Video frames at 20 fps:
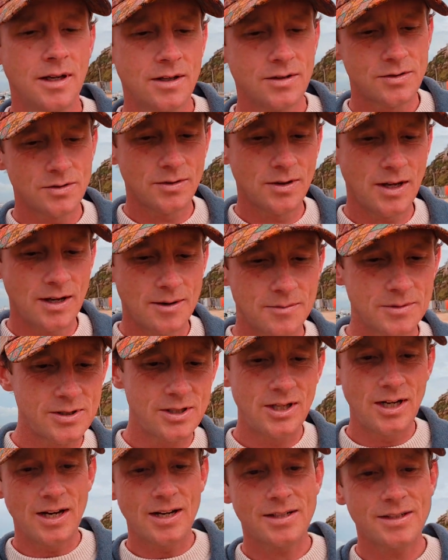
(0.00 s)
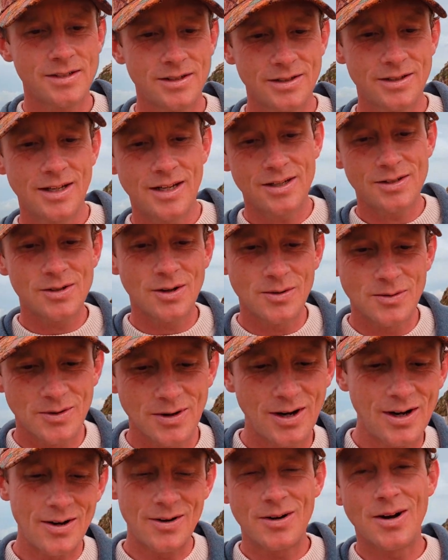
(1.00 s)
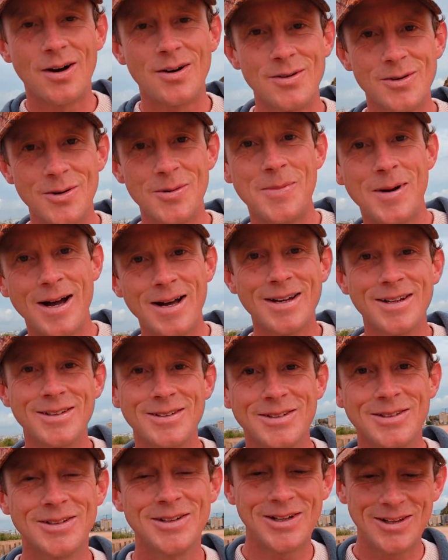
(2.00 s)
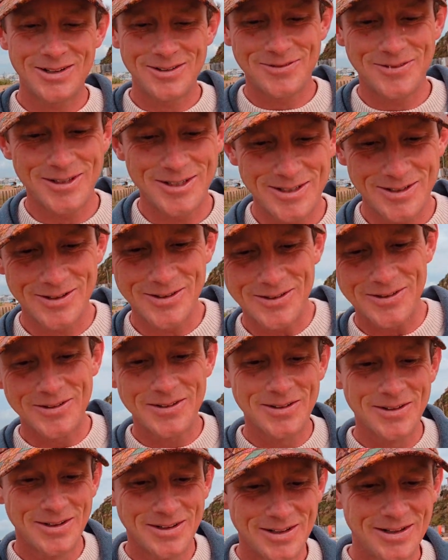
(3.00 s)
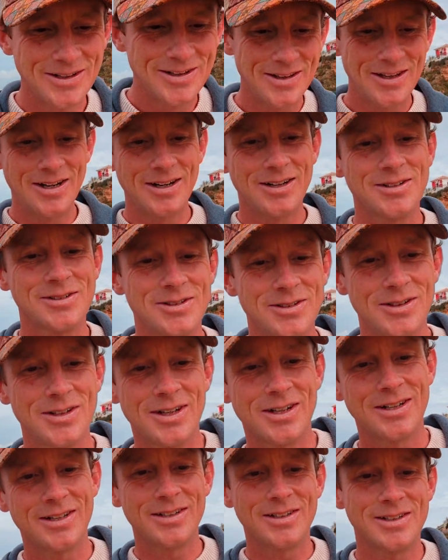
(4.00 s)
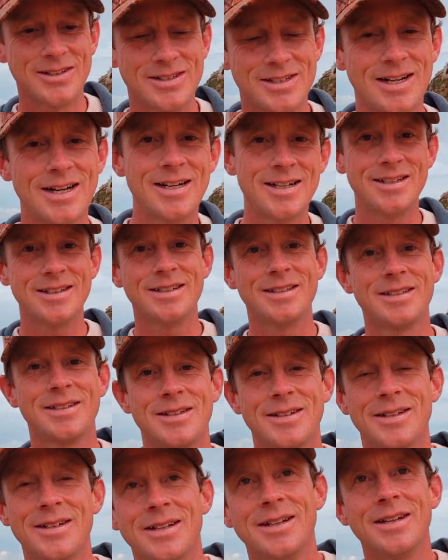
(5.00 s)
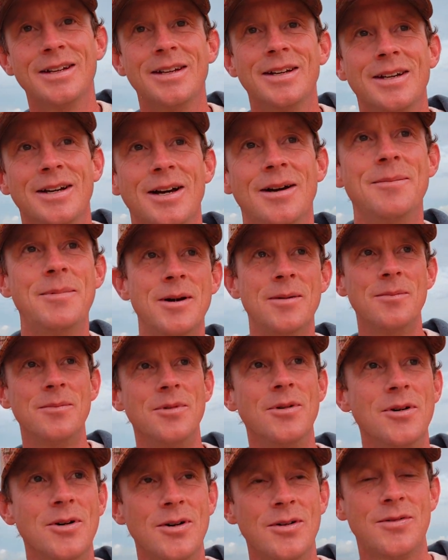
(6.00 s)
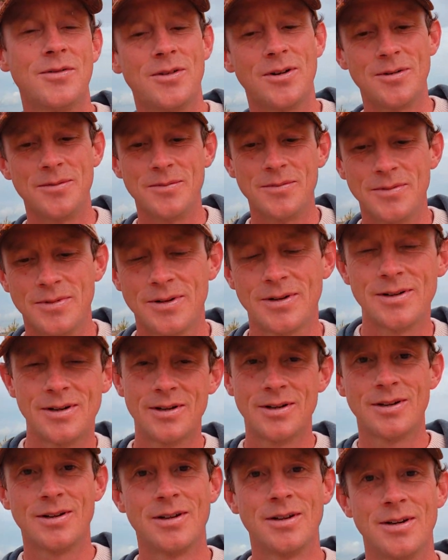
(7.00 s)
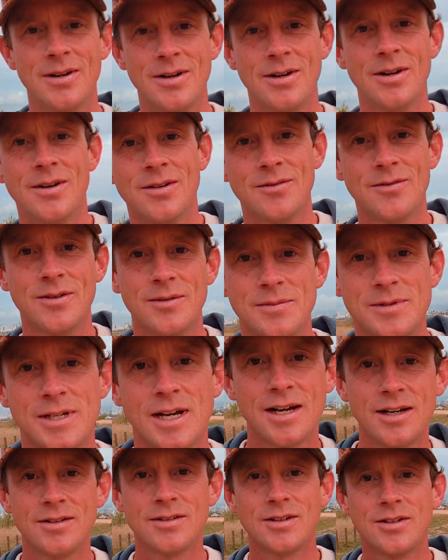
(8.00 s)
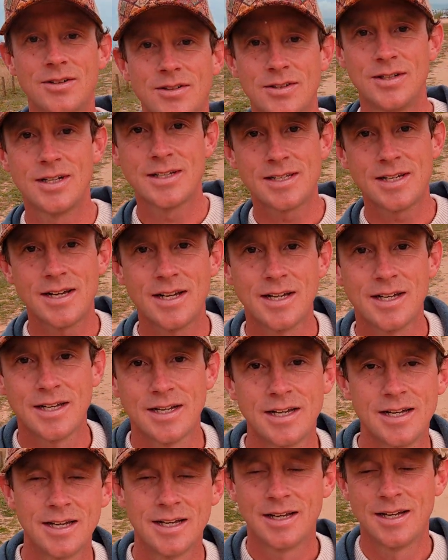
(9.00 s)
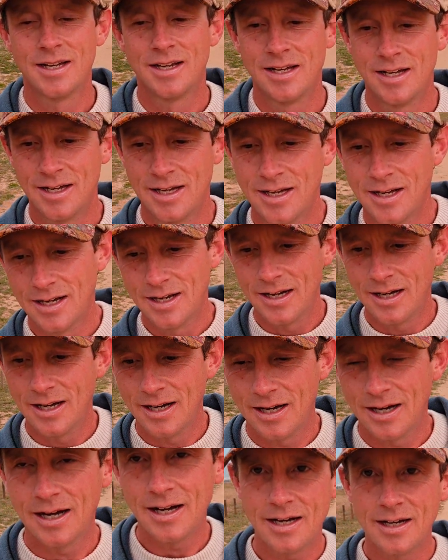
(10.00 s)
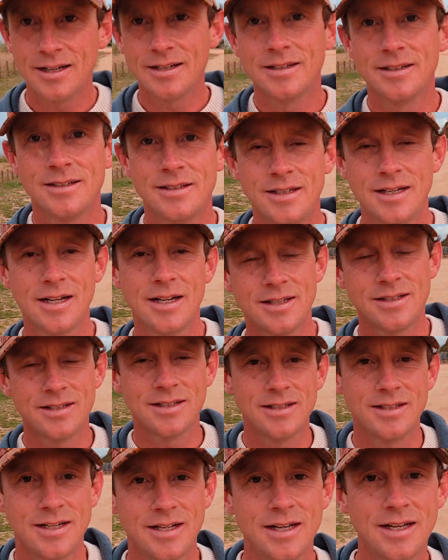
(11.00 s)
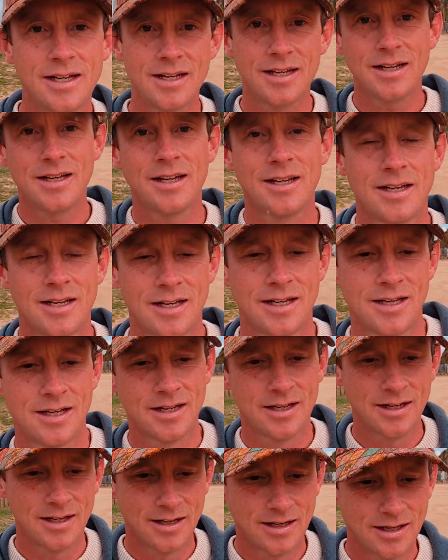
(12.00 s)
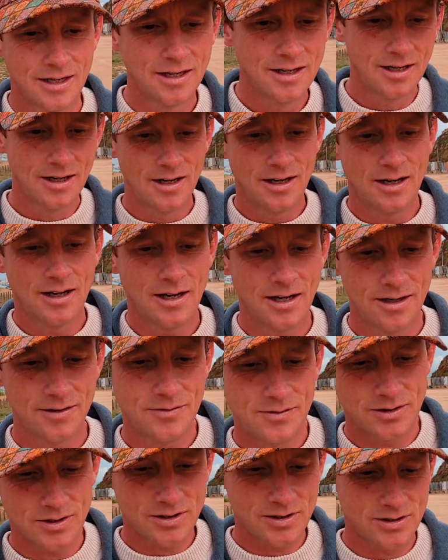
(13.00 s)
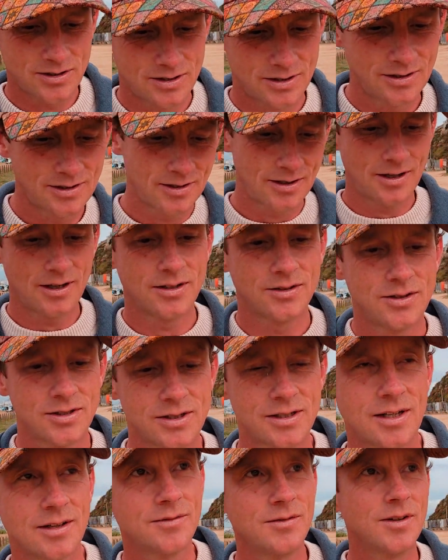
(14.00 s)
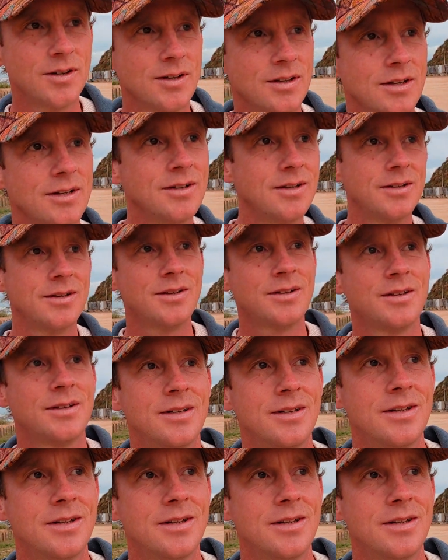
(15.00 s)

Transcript: so that was yesterday. So I'll go back and do another video there so you can understand a bit more from Sandra, who does it. And yeah, today I'll just give you a little